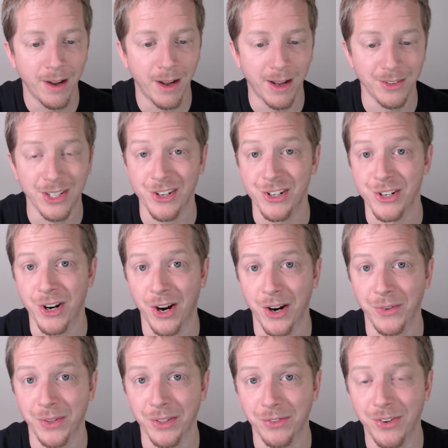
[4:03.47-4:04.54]
I was actually talking
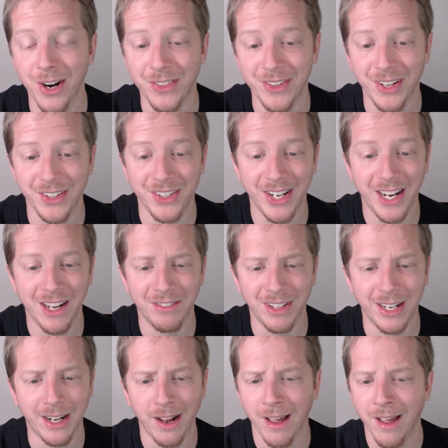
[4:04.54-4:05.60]
with a friend the other day of
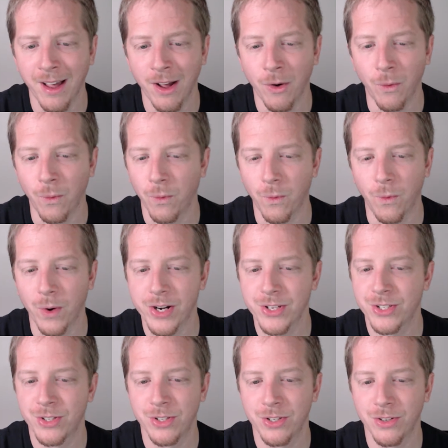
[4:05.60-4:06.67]
like,
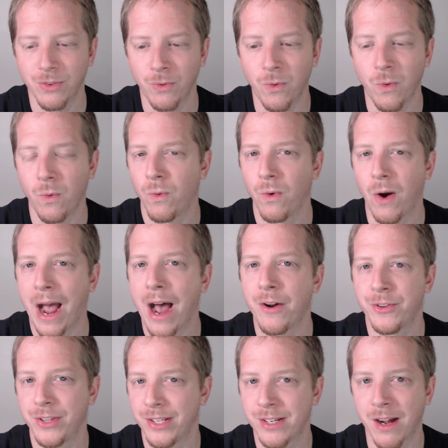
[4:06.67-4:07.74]
how do
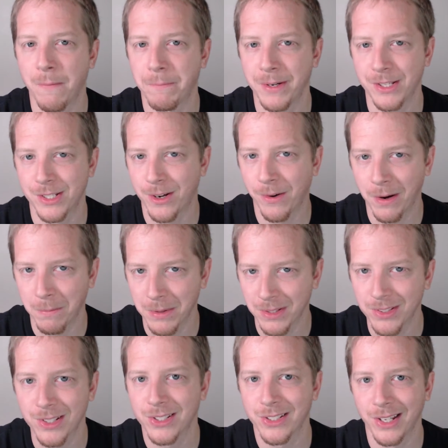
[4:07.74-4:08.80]
these companies go out of
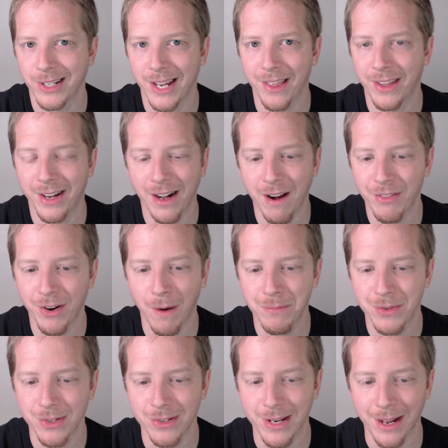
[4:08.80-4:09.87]
business? Like, yeah, they can have their
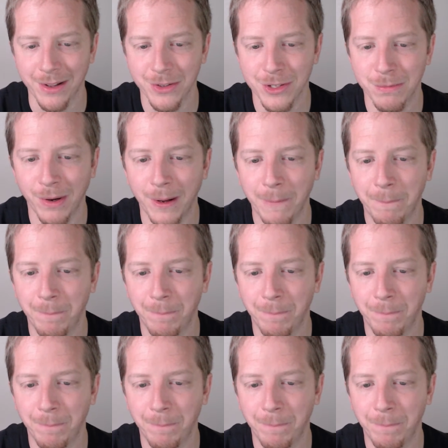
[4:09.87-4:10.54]
ups and downs, but